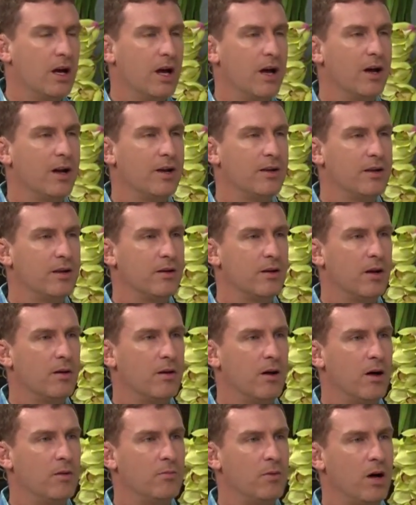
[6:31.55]
Uh, I think a,
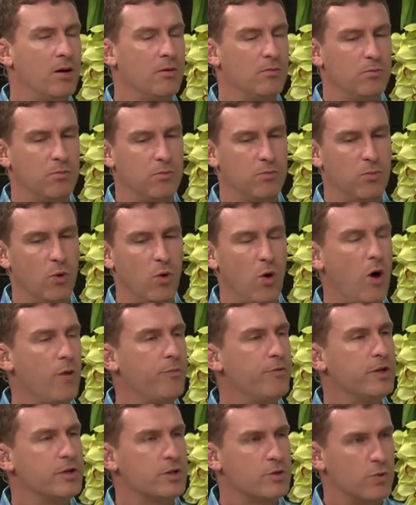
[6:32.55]
a, a more
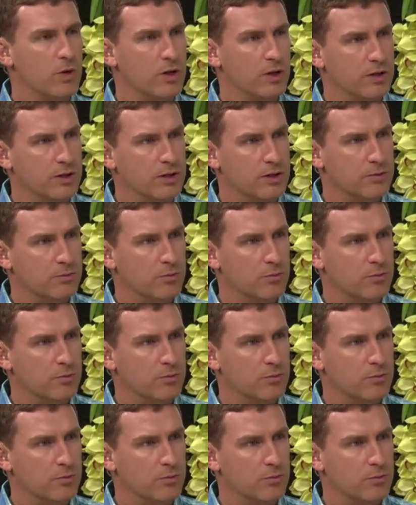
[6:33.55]
obvious one,